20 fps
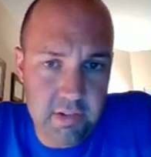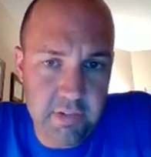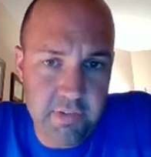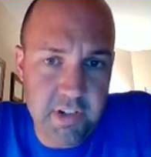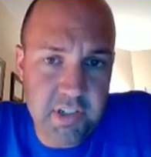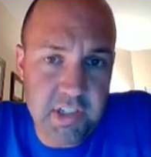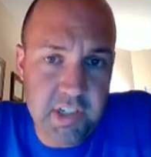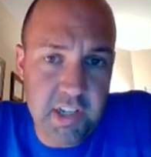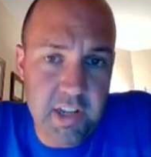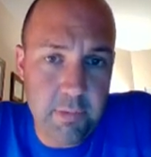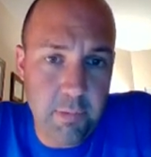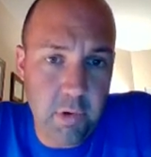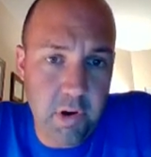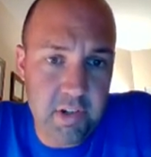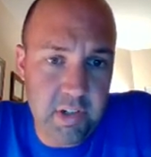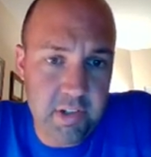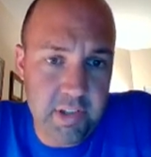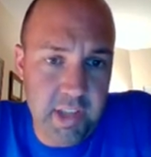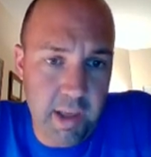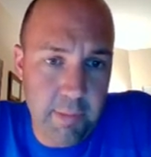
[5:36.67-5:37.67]
So French and Indian War
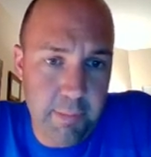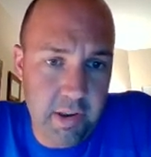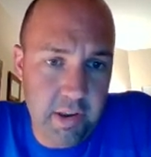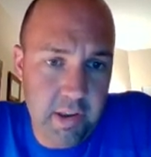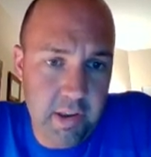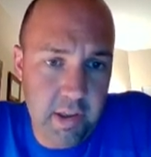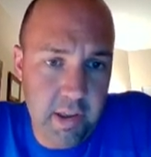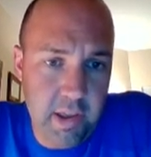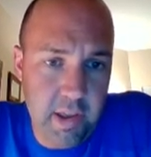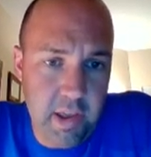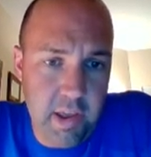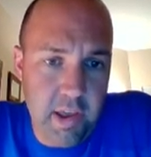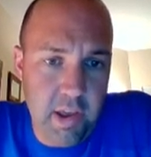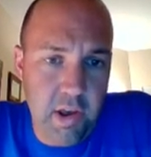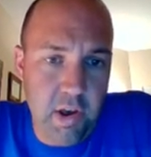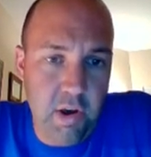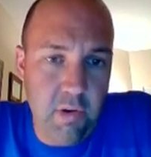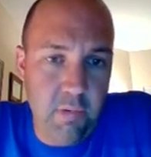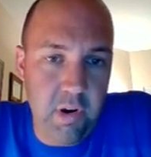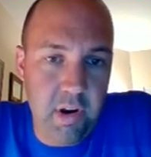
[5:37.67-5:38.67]
is a topic.
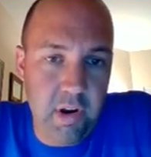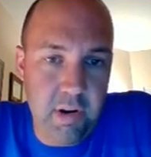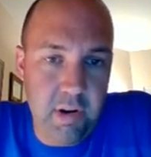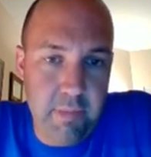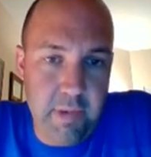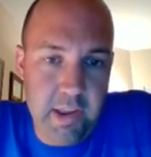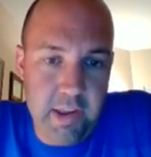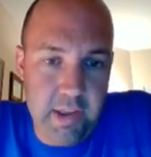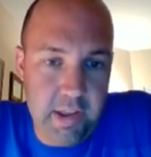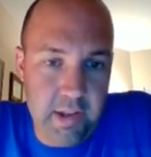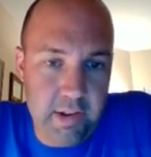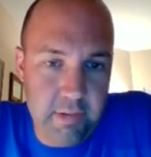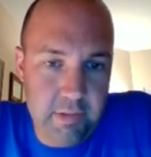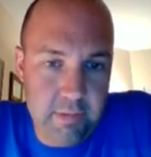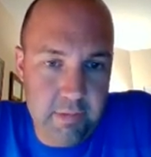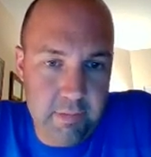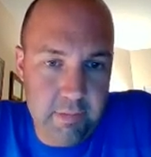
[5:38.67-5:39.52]
We're going to make it,